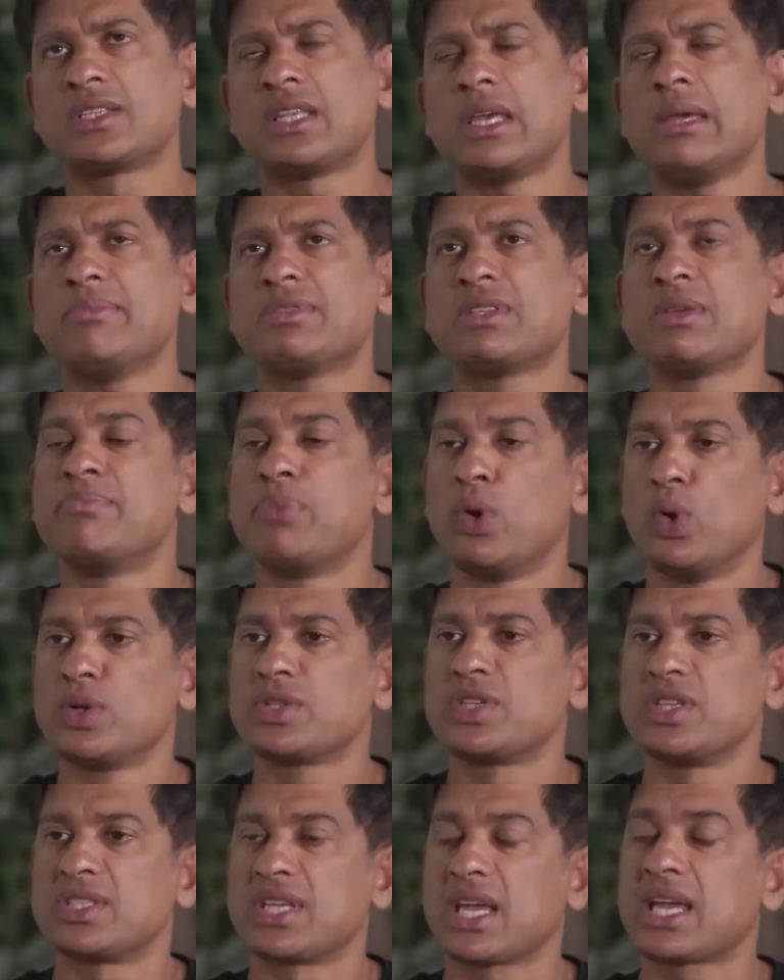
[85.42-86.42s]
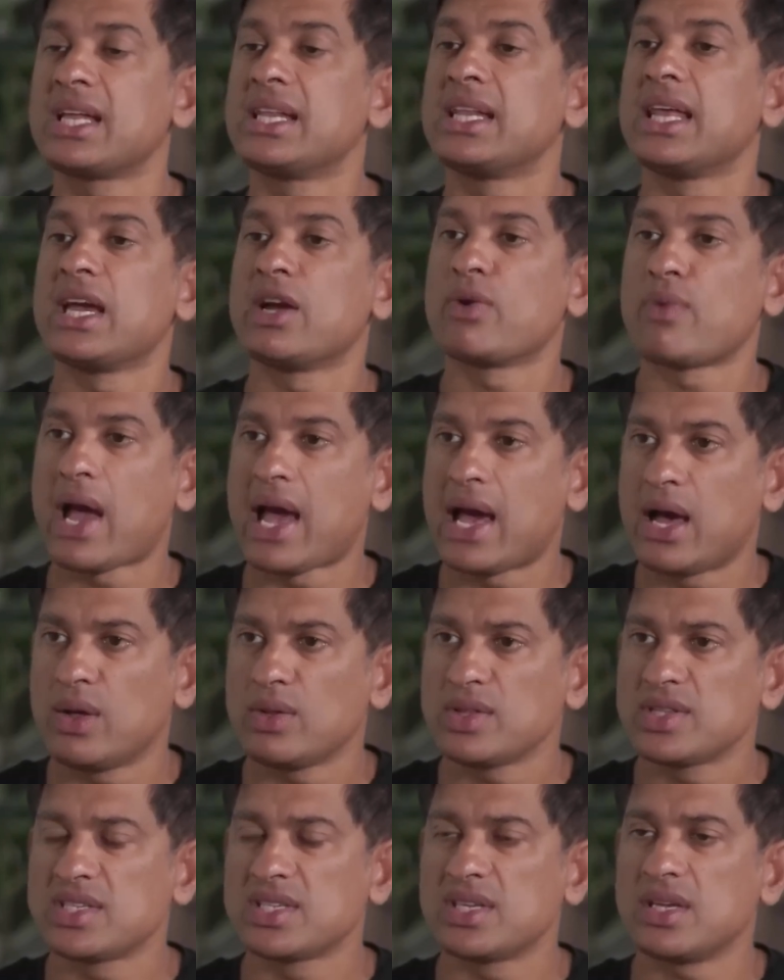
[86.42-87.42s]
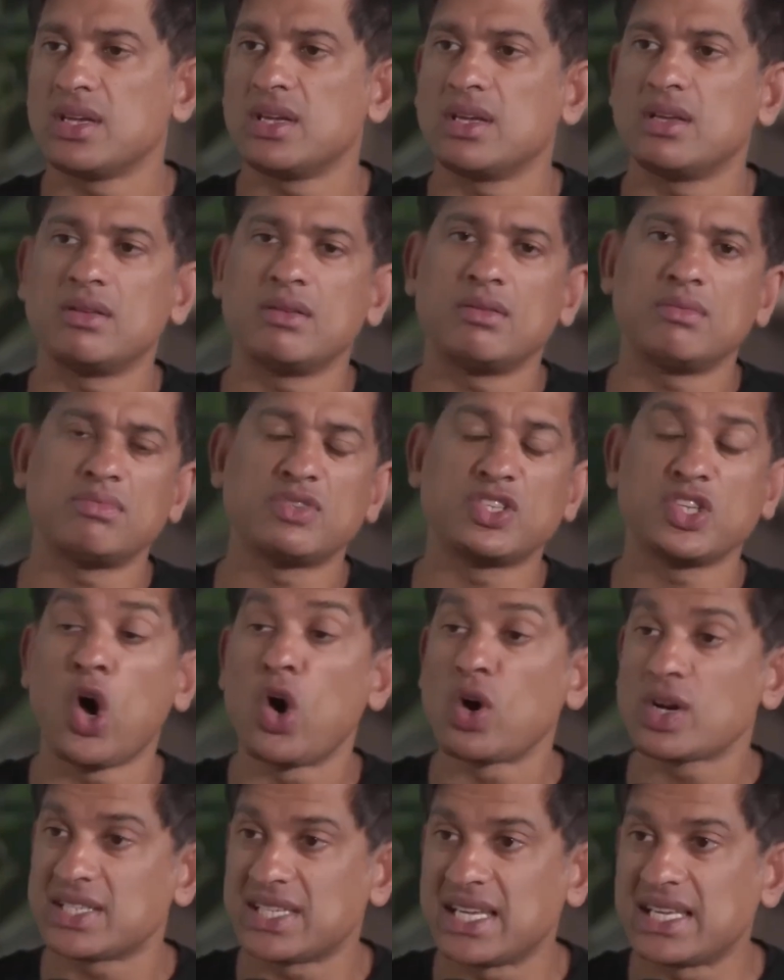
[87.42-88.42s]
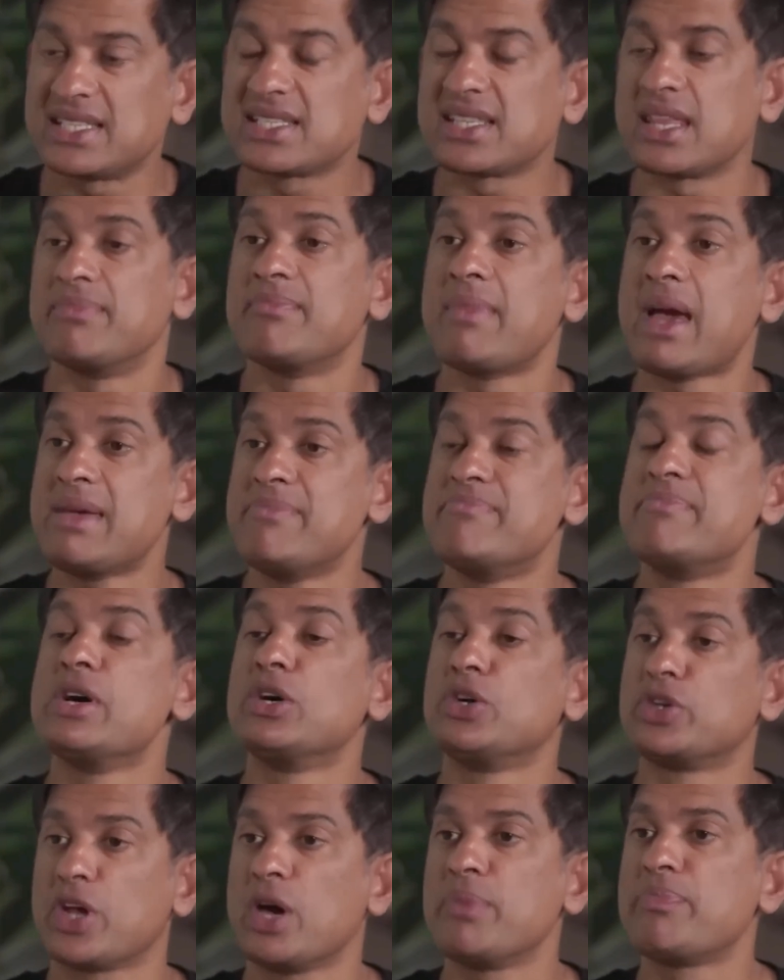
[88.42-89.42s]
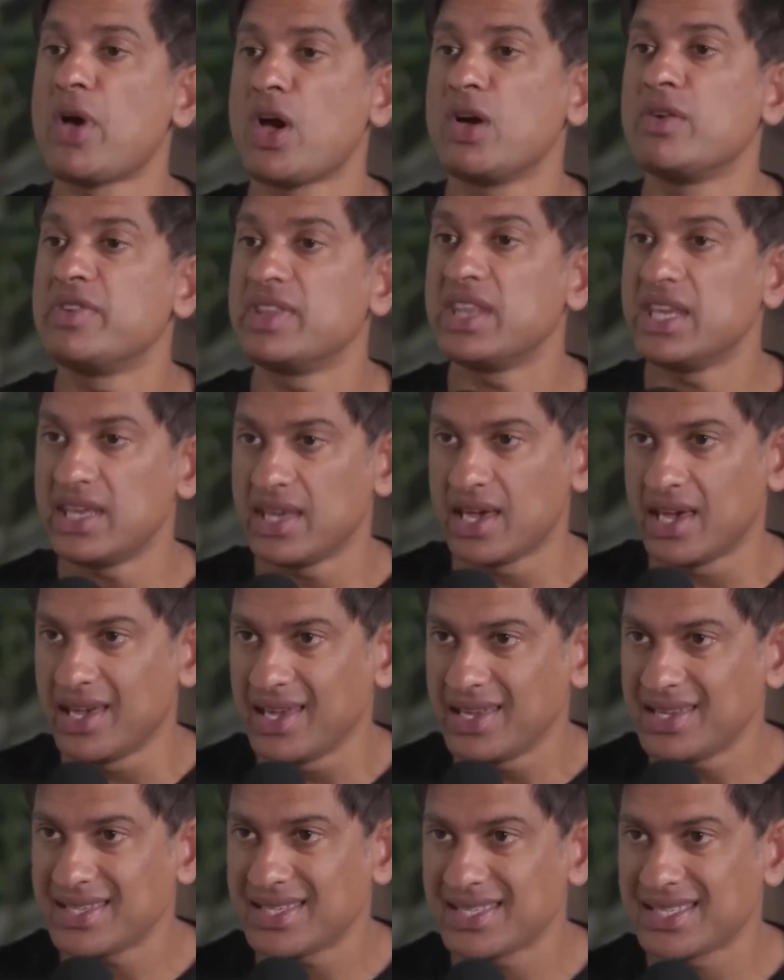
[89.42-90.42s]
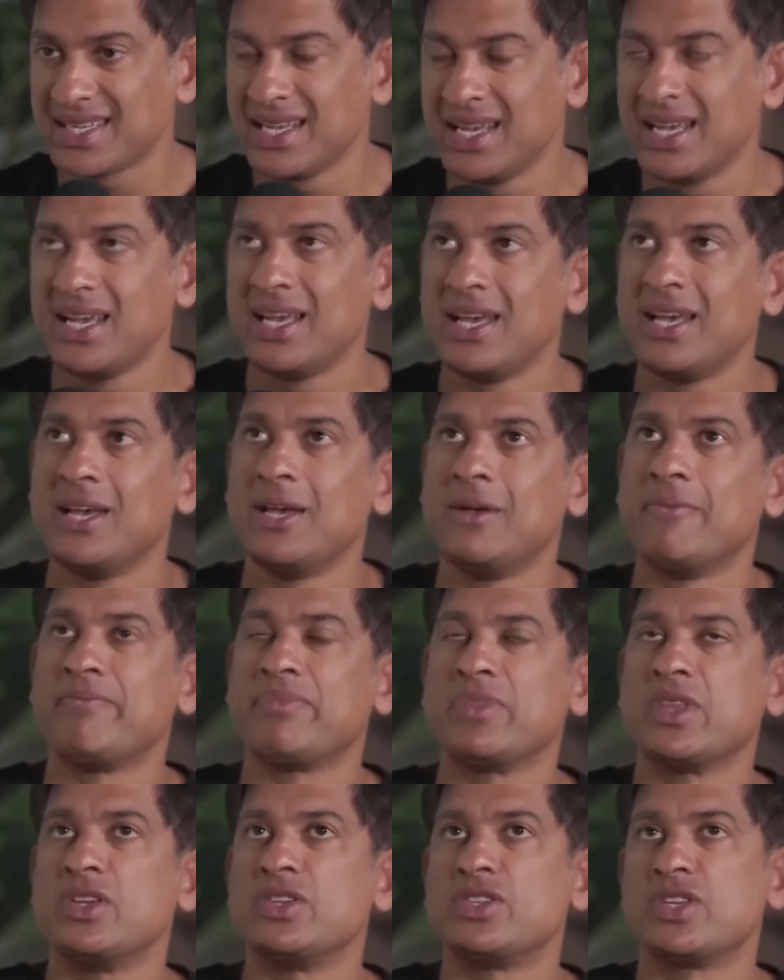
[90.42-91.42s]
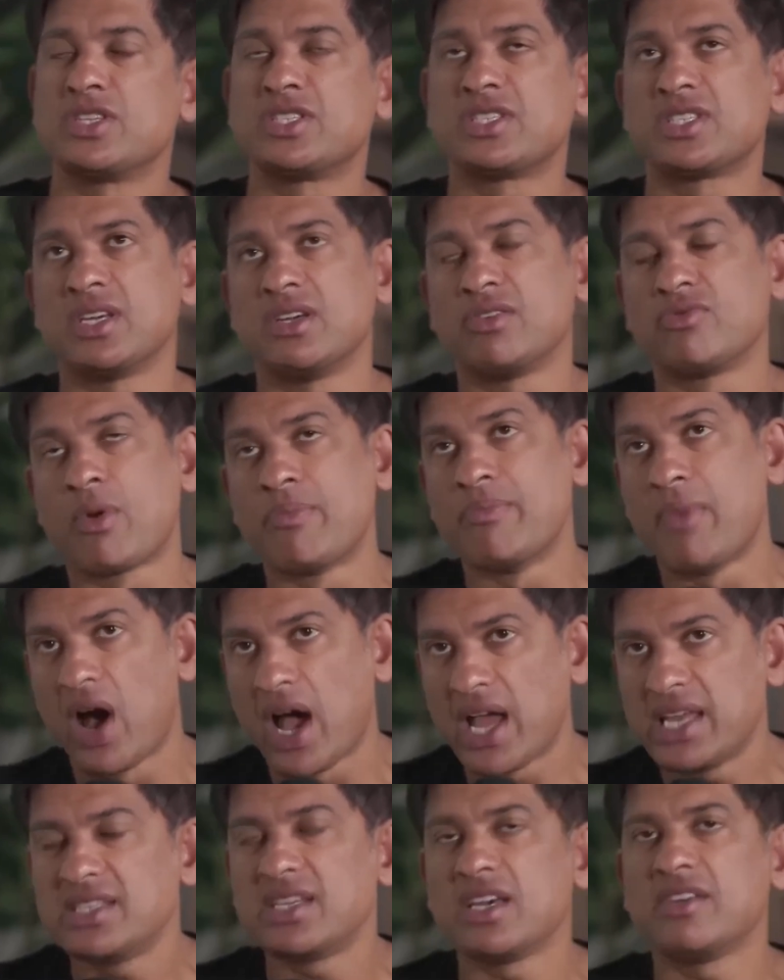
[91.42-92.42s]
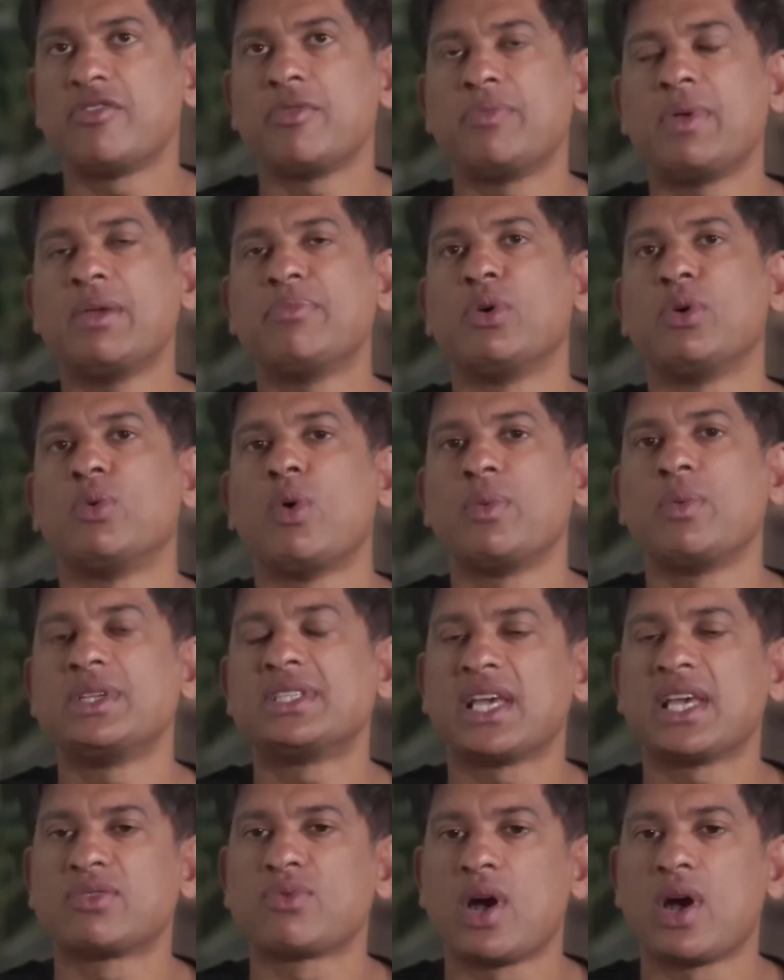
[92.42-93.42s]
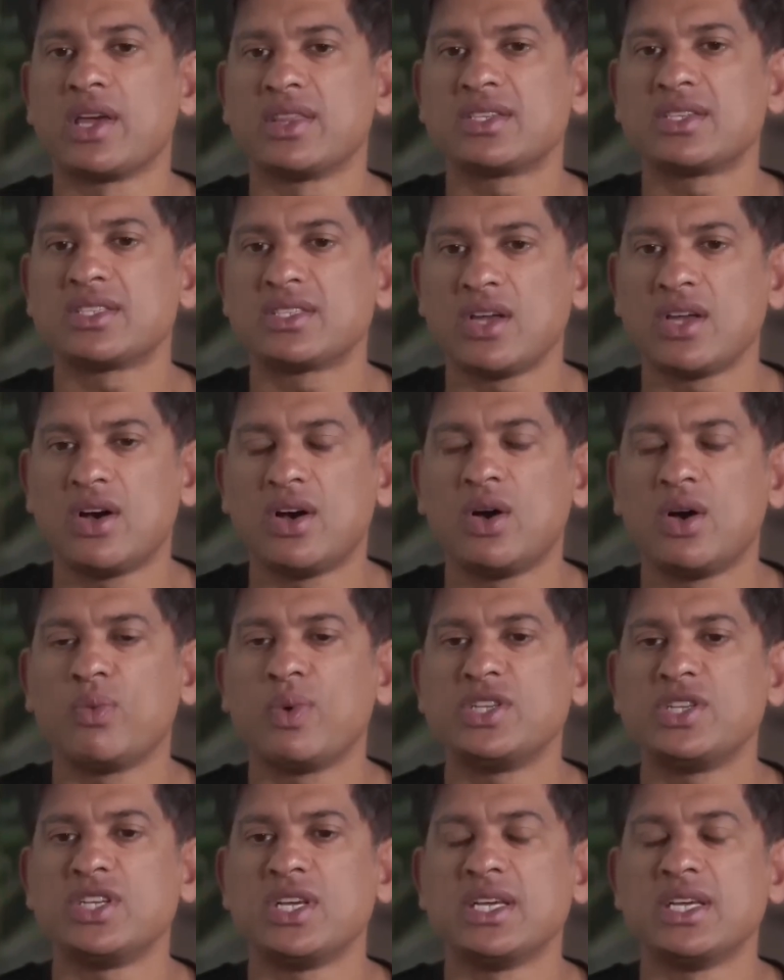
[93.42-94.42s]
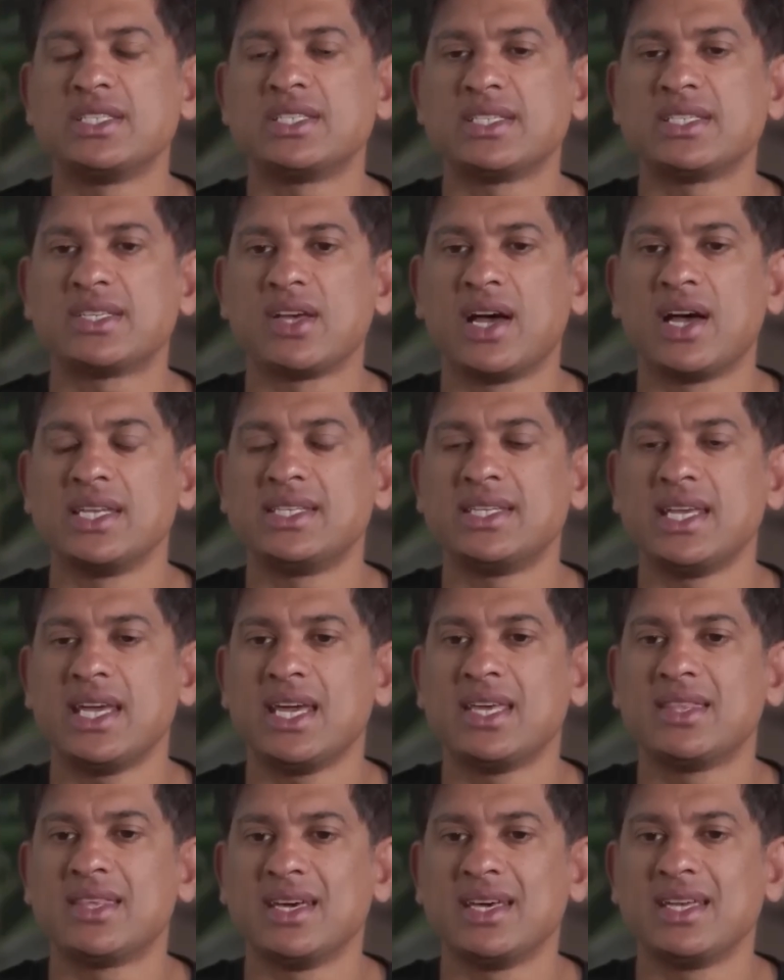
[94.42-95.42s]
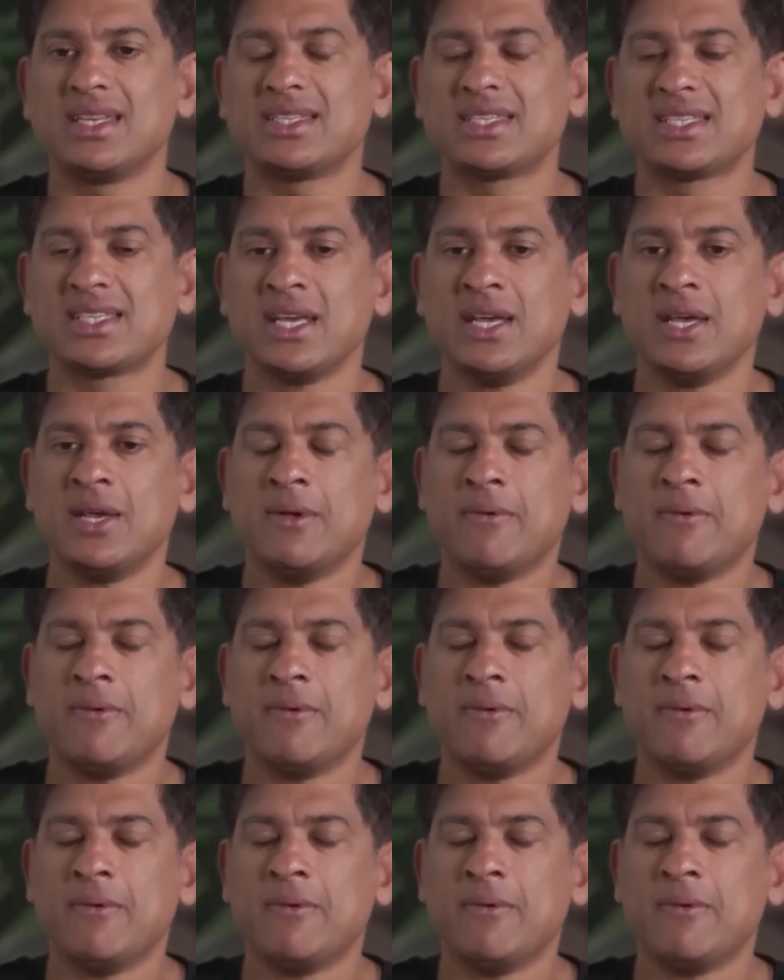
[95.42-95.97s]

sleep's important to clear out yep. toxins that may build up over the years. Yes. Just a reminder for people what we said right at the start, which is this idea that